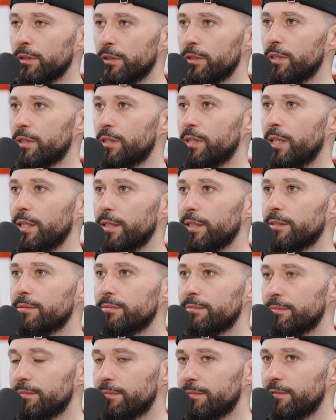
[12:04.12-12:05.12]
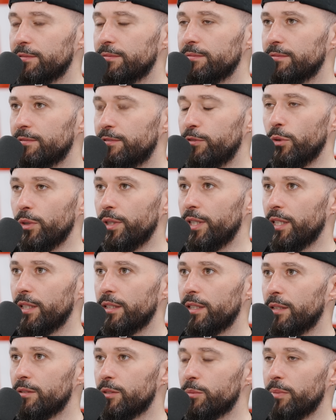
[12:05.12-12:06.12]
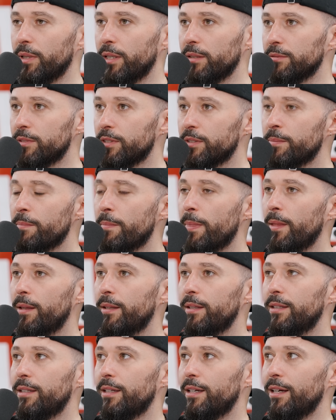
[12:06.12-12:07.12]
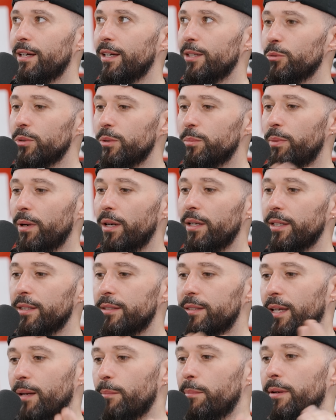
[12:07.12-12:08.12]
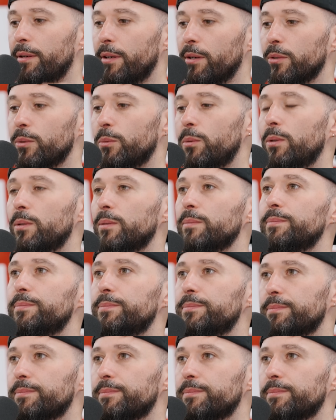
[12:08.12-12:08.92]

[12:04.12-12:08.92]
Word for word: not just like forty-eight thousand pounds, I would buy it and put it on a wall.